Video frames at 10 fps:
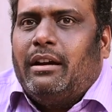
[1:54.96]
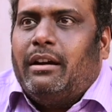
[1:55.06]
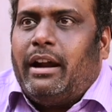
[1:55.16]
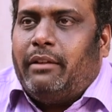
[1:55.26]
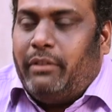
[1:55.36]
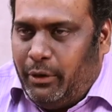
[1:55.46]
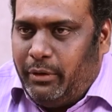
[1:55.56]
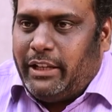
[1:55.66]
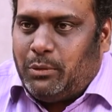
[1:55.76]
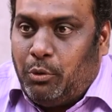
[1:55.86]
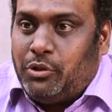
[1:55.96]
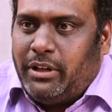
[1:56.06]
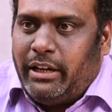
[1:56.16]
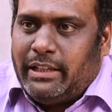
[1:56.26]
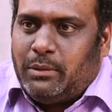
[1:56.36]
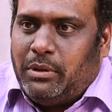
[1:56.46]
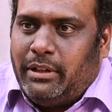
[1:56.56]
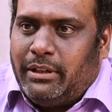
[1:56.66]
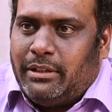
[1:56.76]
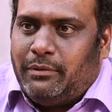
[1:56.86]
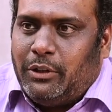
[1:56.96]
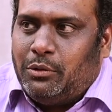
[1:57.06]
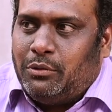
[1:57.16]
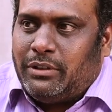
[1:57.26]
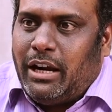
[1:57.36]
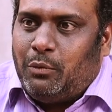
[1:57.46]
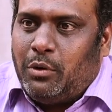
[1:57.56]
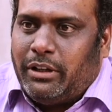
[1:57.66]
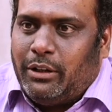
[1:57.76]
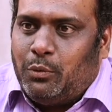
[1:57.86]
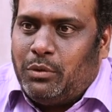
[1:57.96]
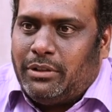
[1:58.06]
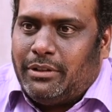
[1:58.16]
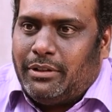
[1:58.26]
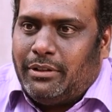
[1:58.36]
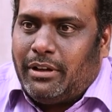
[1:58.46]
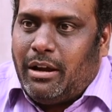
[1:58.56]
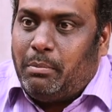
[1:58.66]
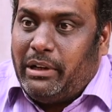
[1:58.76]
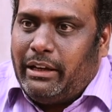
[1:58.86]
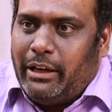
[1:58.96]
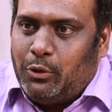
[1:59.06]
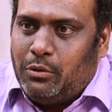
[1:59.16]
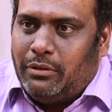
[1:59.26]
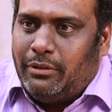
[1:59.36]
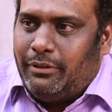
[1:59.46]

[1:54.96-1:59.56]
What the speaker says: Had a very good exposure and experience when you start working with a company like Google.